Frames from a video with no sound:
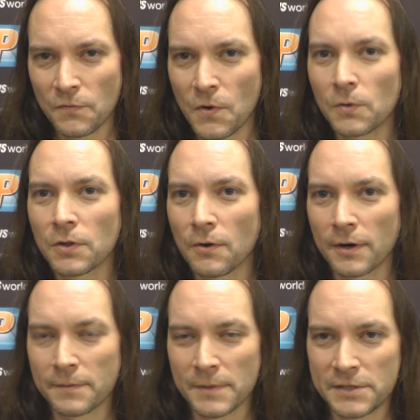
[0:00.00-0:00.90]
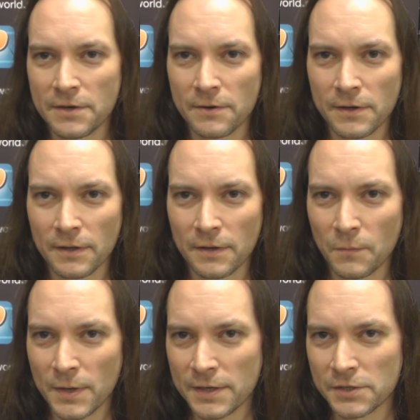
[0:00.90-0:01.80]
folkloric material
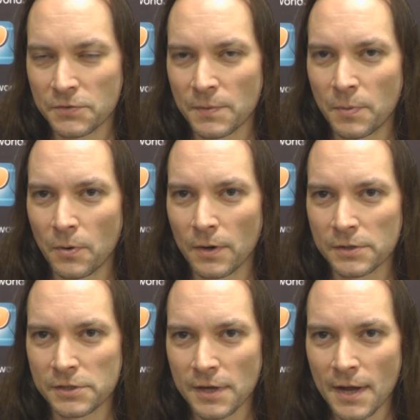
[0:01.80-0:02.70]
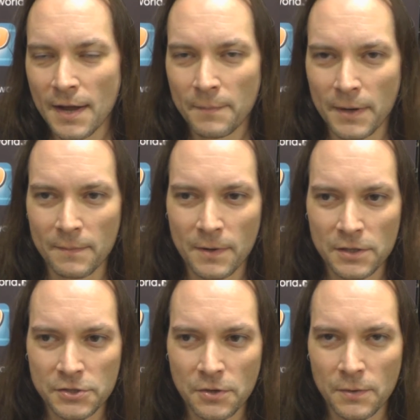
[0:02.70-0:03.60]
and witness reports, but I'm
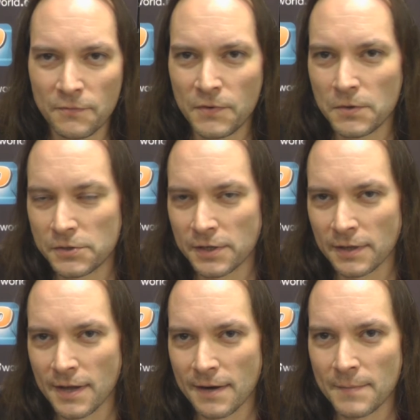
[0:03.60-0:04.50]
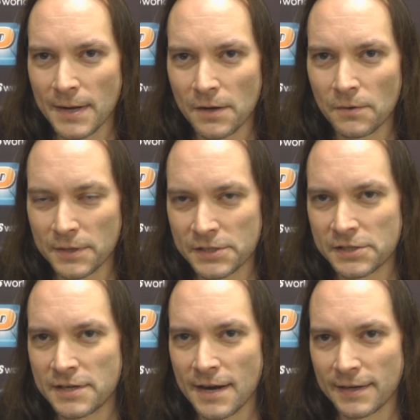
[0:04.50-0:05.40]
also infusing a lot of my own
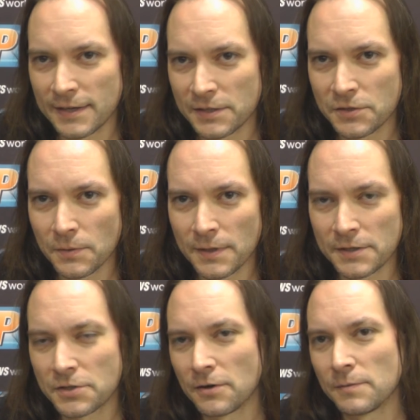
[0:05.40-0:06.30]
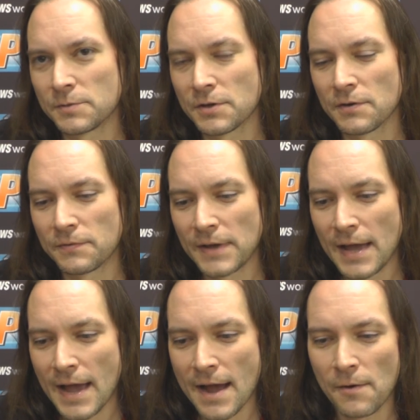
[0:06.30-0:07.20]
aesthetic into it in terms of
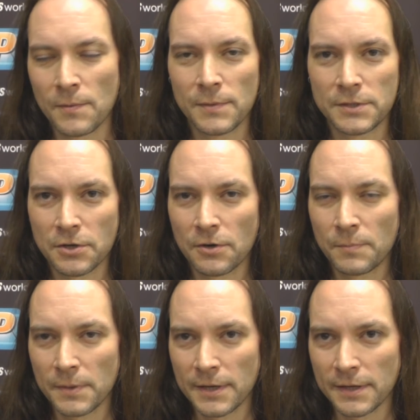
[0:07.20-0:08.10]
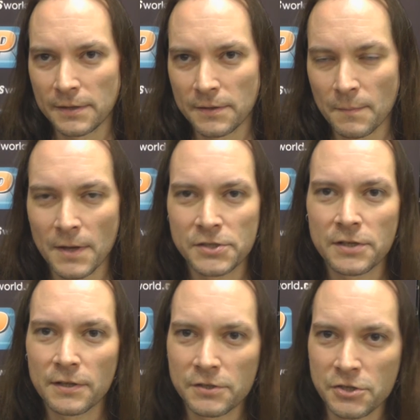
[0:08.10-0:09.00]
how I'm interpreting the
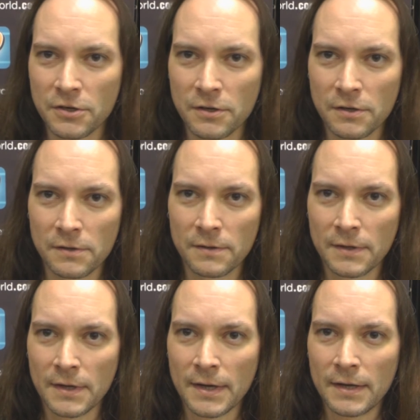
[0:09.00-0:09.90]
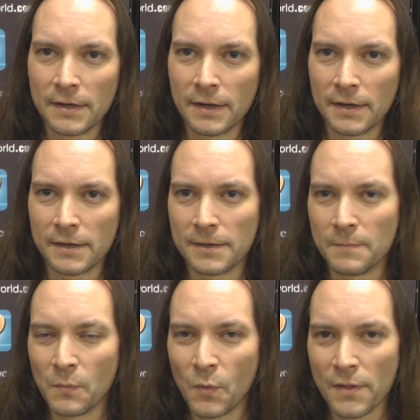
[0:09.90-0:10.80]
musculature,
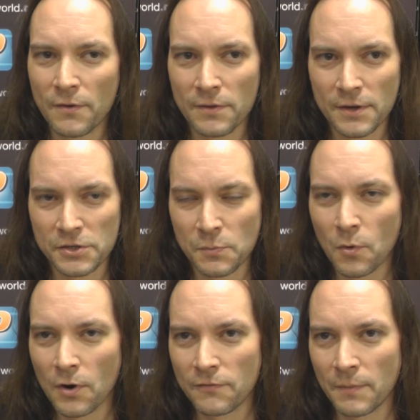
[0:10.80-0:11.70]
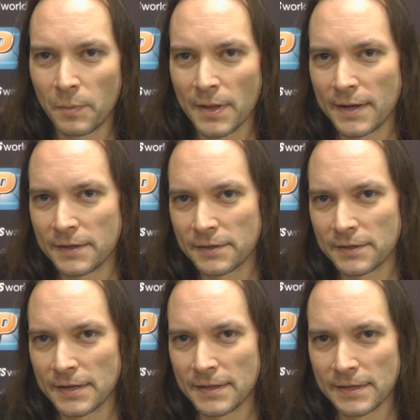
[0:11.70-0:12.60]
whether there's more of a blend
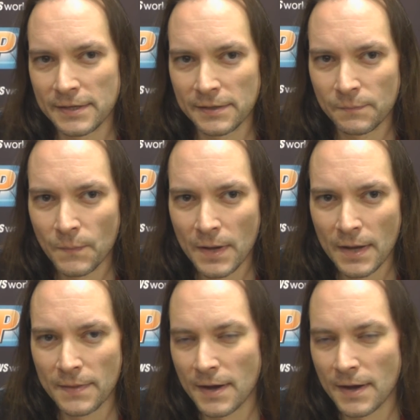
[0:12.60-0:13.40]
in the